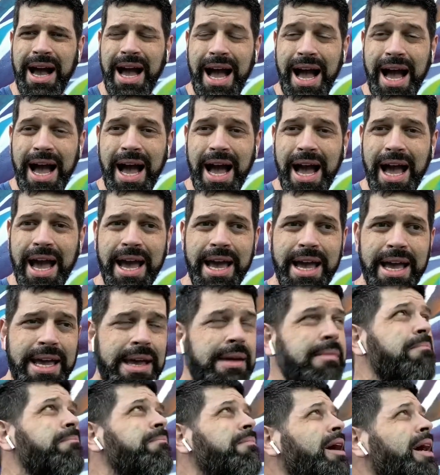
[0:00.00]
I
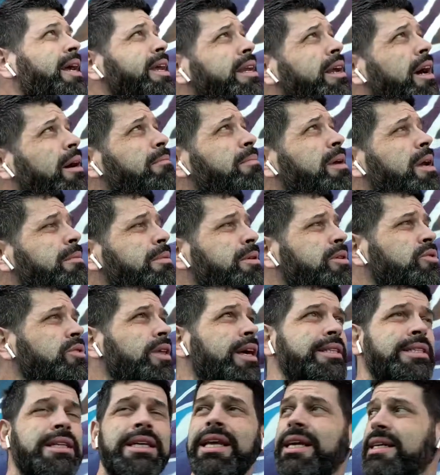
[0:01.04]
might not be able to do
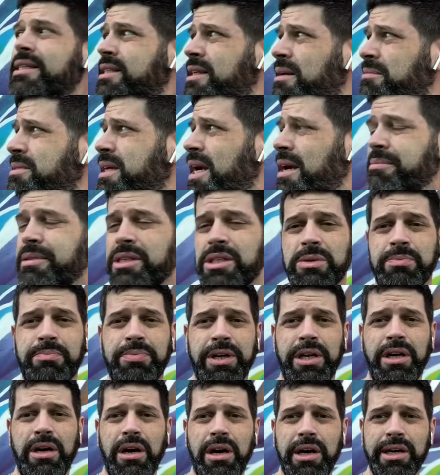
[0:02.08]
that today, and sometimes it's
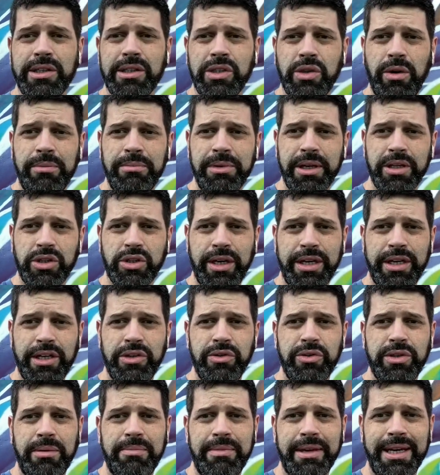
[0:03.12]
pretty hard, so I'm going to try to do
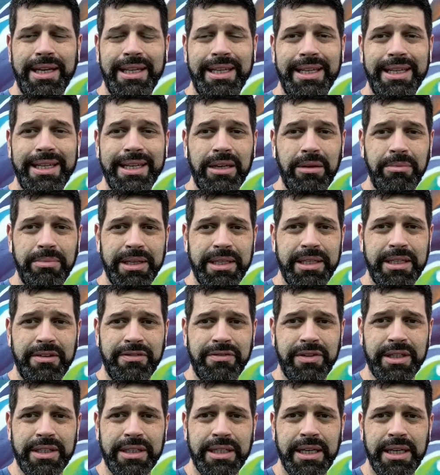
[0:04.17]
something a little bit
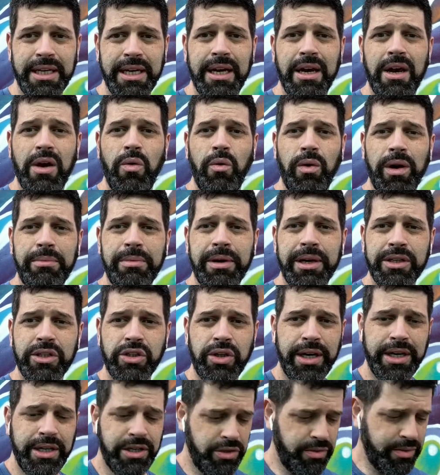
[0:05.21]
different. What I'm going to
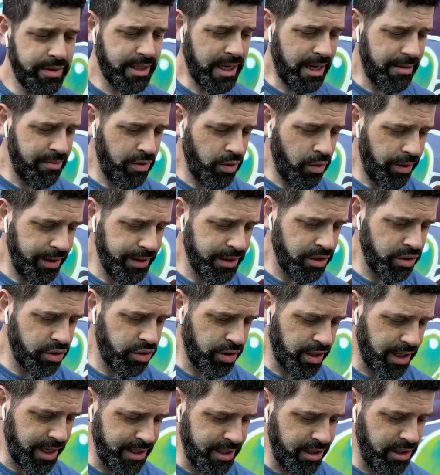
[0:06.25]
try to do is I'm going to
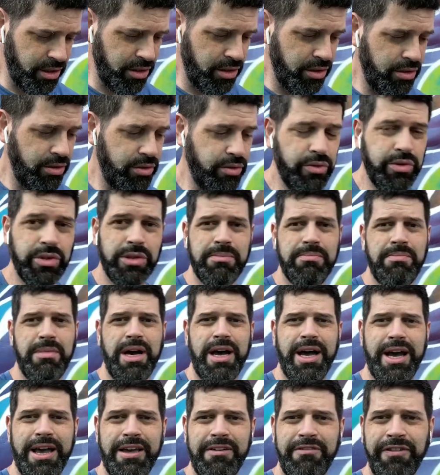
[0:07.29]
try to use
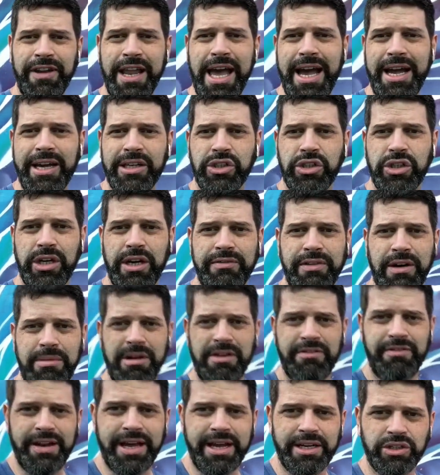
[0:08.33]
my flash. I've got my
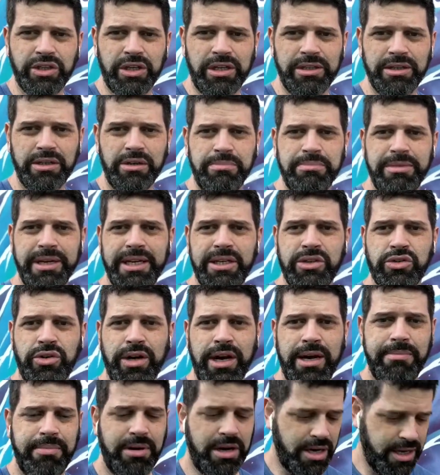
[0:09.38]
flash on a little mini
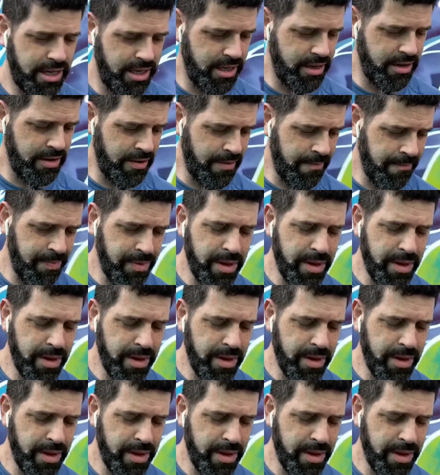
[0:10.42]
tripod here.